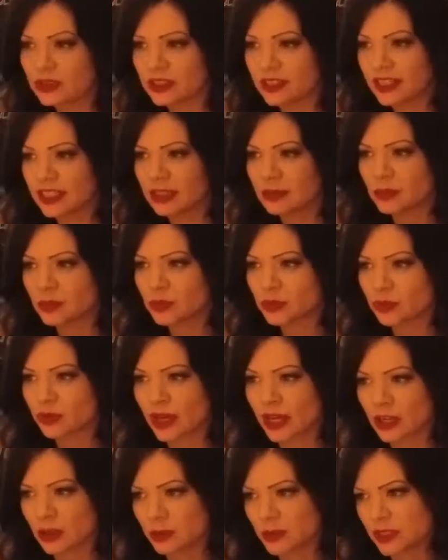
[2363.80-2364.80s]
able to
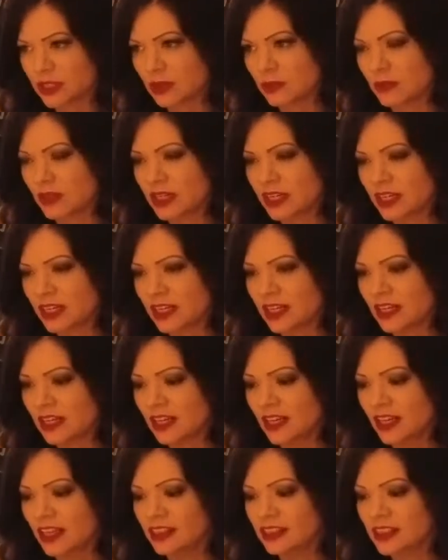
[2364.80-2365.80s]
help somebody,
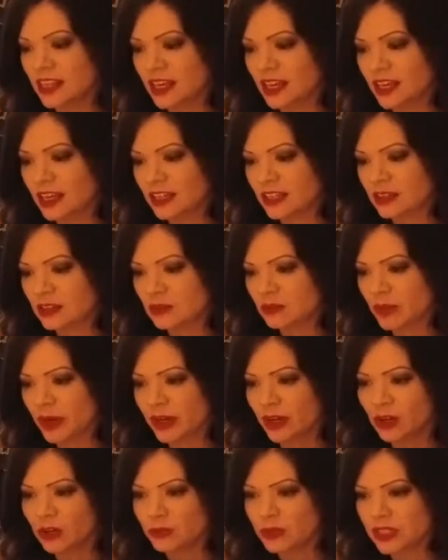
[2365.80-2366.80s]
then by
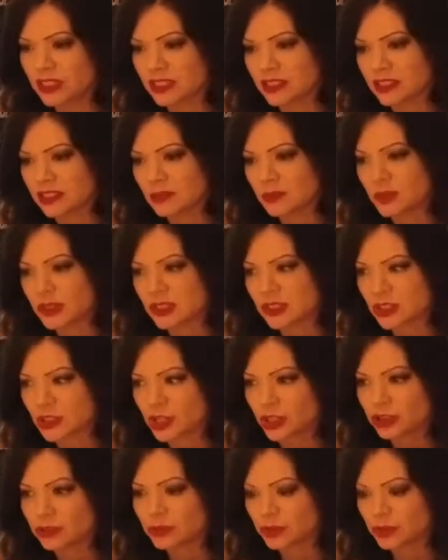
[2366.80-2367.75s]
all means, being charitable